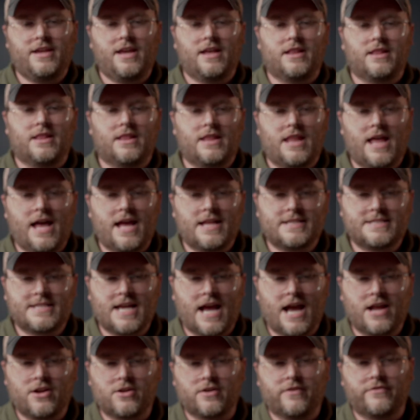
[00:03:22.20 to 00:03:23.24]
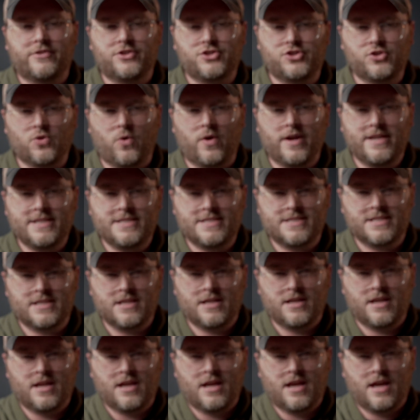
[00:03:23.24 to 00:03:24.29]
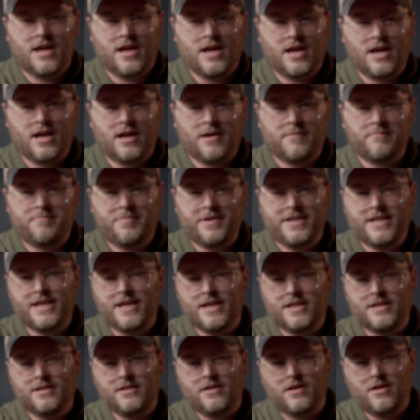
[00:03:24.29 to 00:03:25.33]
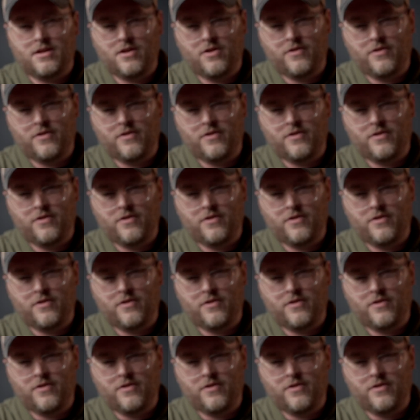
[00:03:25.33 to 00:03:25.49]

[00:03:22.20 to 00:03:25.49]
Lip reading: a lot tighter of a joint. But again,